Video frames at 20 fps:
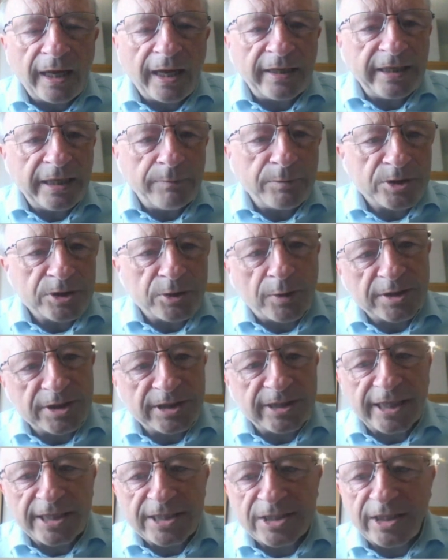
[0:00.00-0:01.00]
And then just go
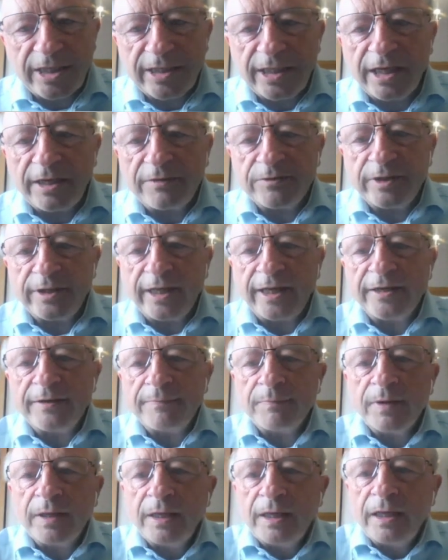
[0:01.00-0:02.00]
on to the next slide after that.
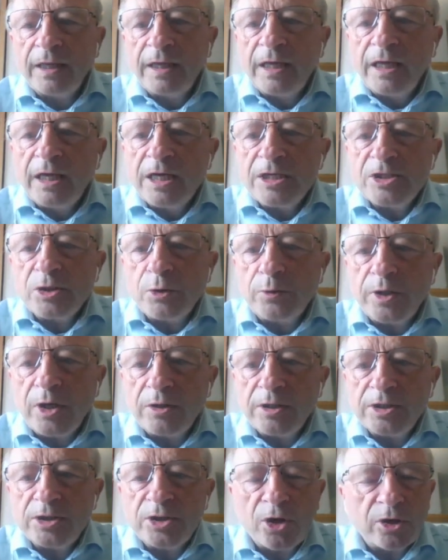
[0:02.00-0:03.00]
So we're
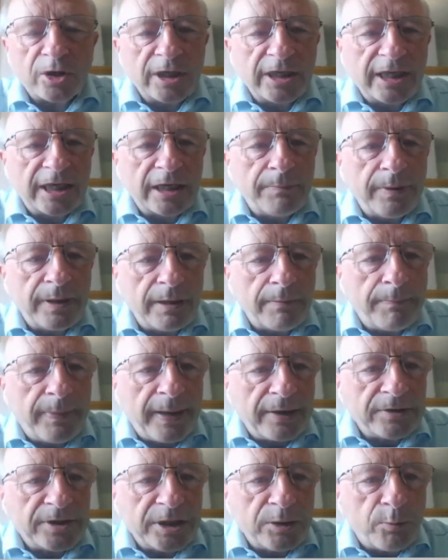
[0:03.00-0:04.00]
going to talk a little bit
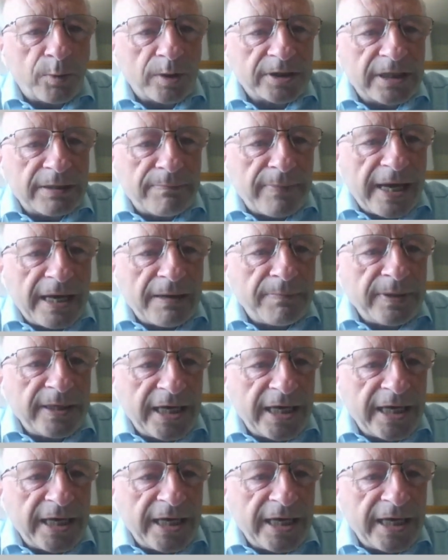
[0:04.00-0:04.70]
about what the main